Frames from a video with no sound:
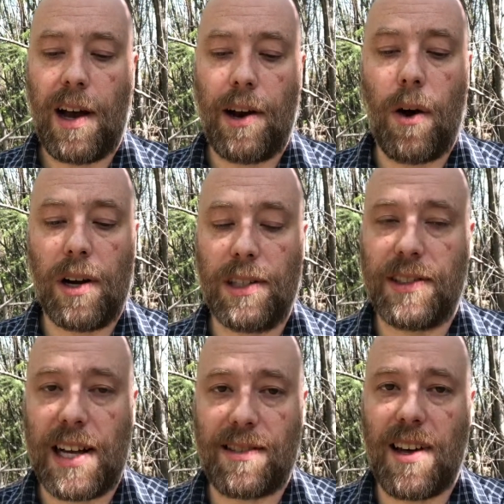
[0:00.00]
I know
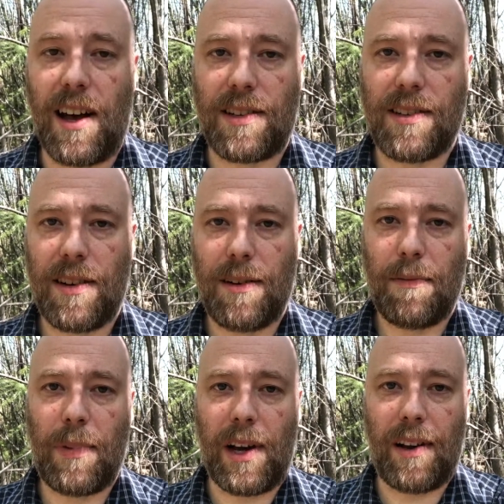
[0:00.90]
that sucks,
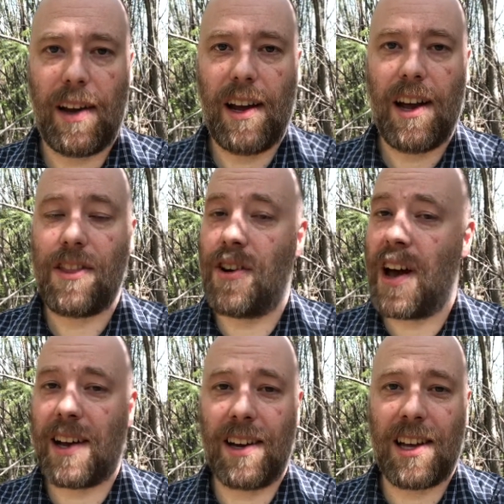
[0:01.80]
but they're
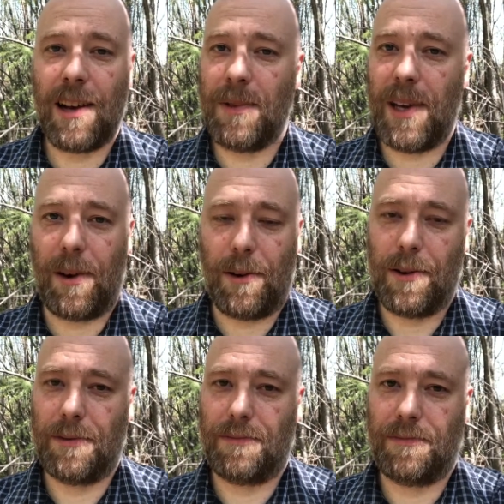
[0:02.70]
not going to come to you.
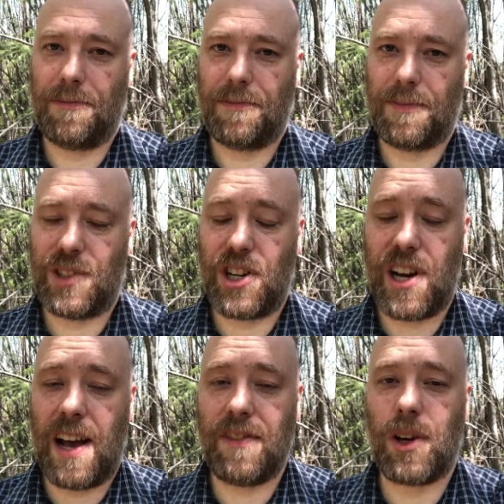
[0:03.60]
You're
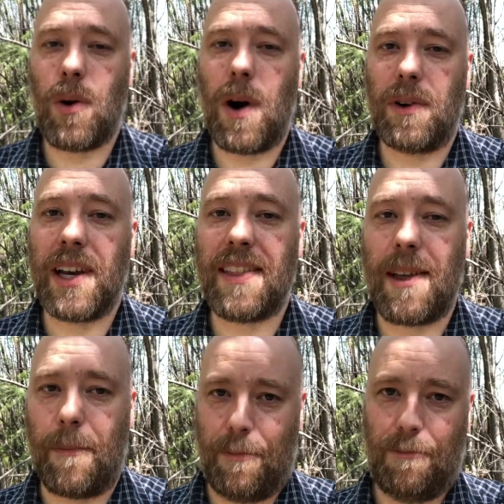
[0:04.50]
going to have to go out and get
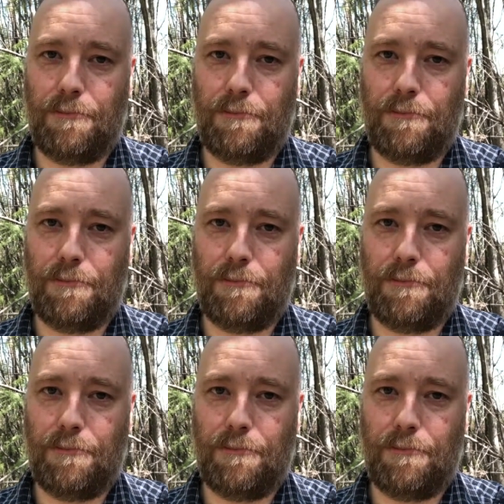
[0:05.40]
them.